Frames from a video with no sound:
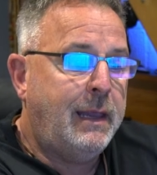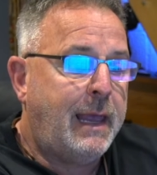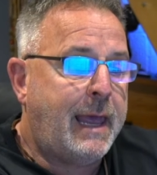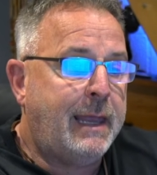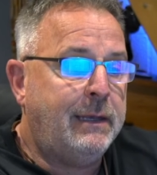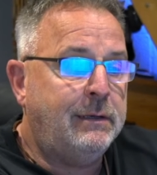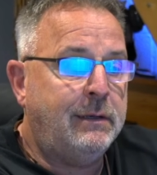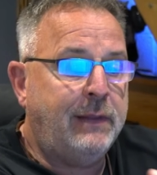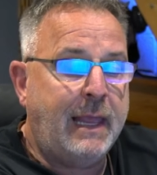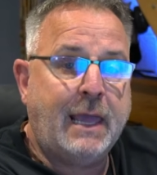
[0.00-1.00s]
and
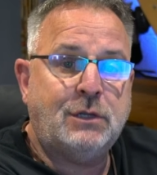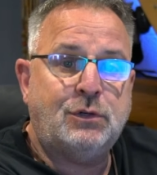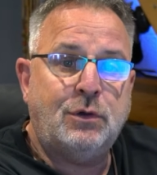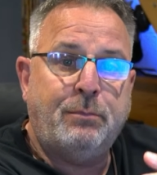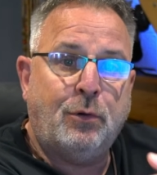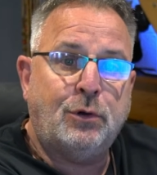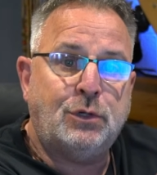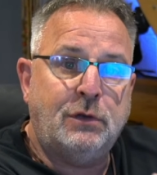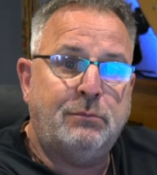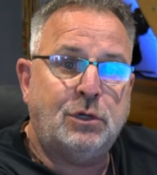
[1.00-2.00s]
the extra
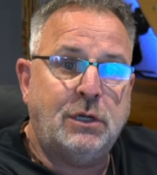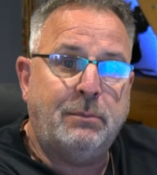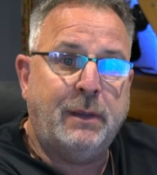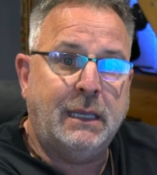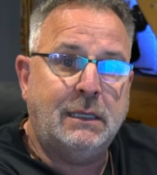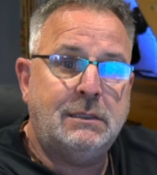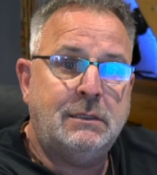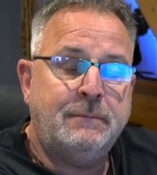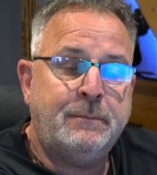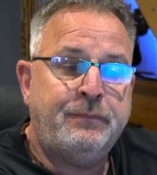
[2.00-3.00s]
portion of mushy peas,
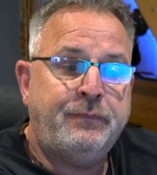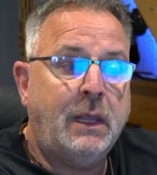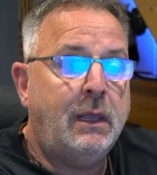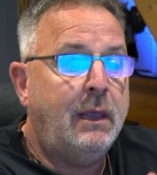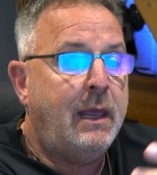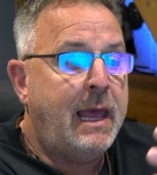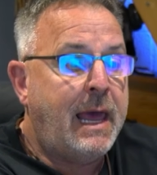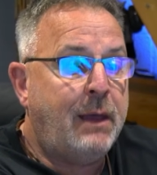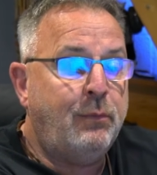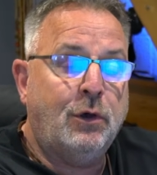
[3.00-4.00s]

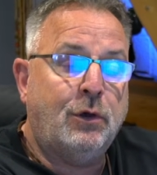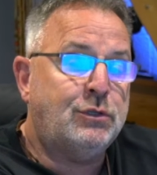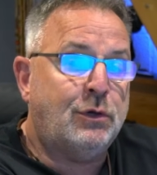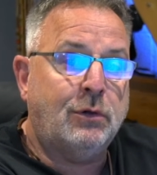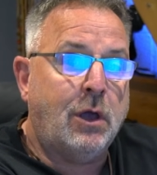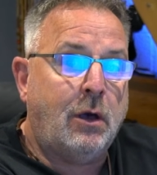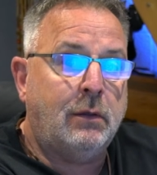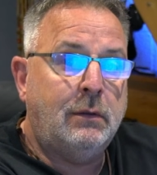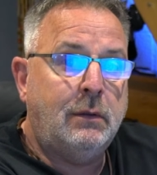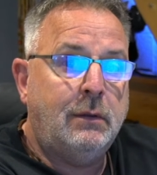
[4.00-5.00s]
and we also got
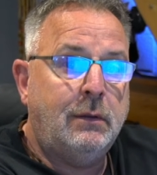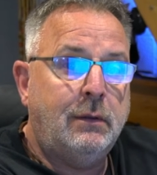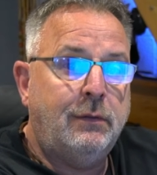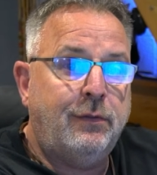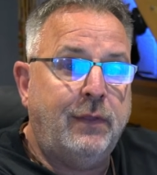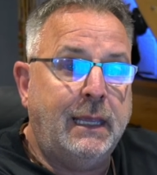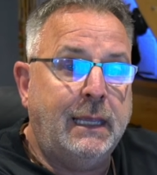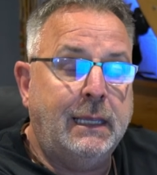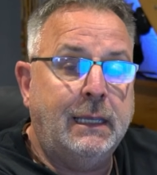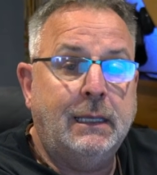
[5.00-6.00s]

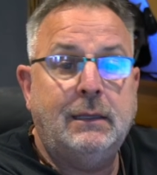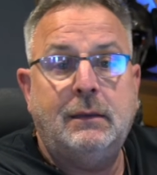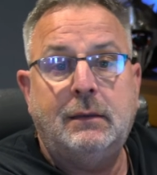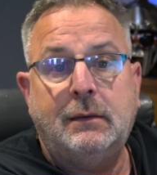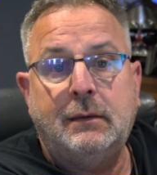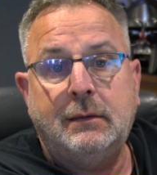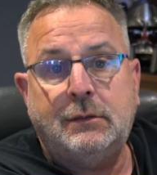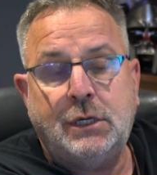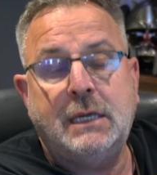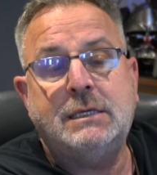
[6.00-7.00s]
the
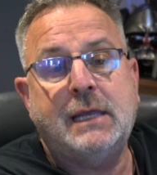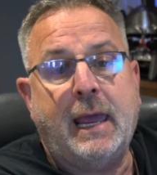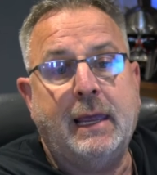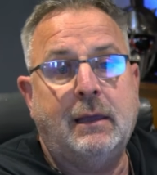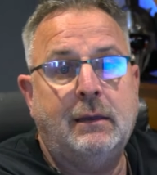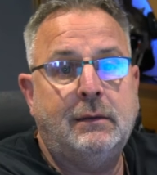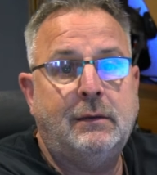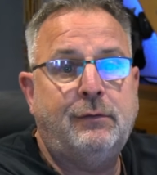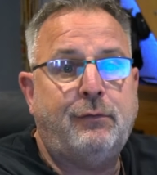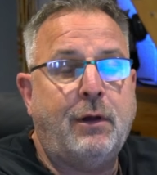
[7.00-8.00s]
cheesecake
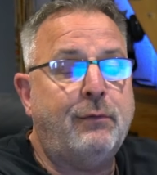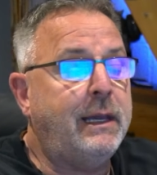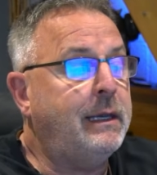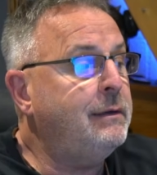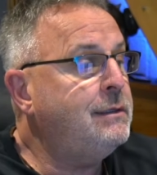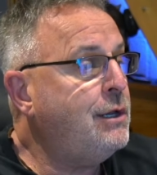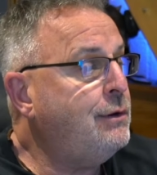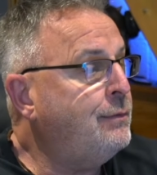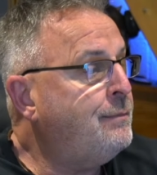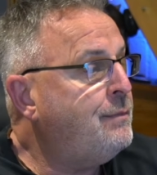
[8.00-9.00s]
thrown in
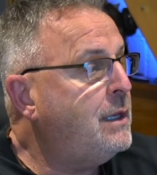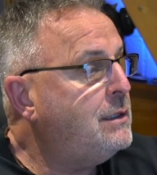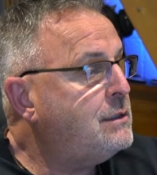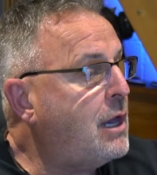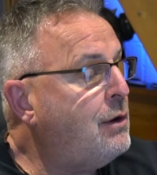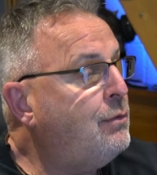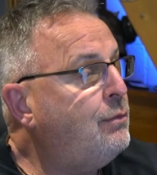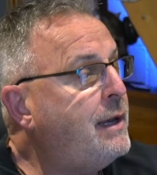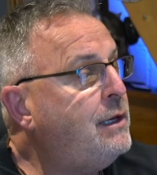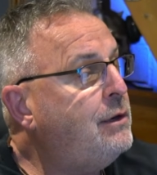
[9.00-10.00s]
too. So
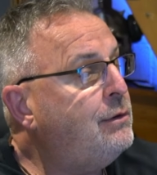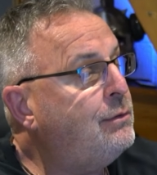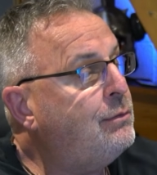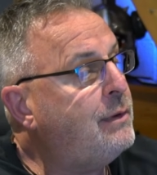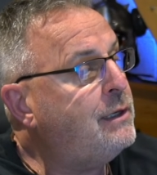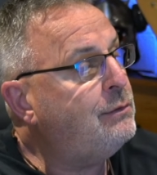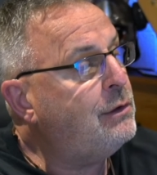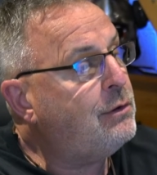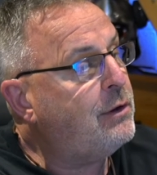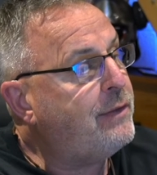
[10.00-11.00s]
when you
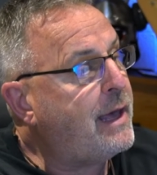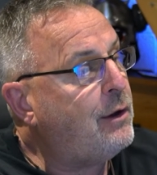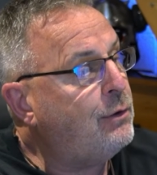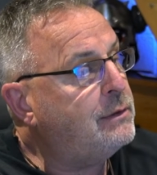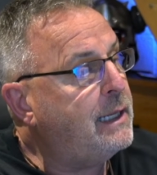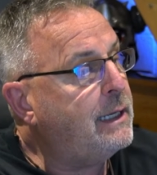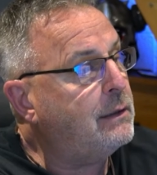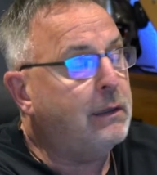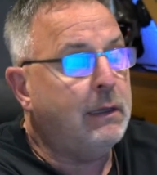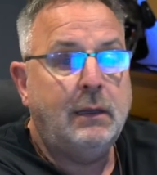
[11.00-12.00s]
look at that whole
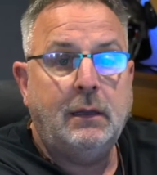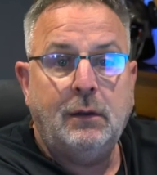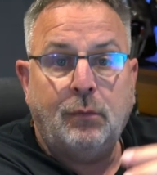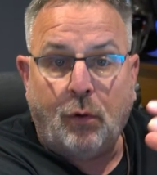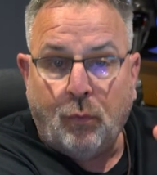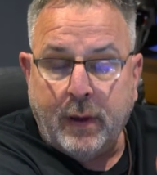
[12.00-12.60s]
deal, what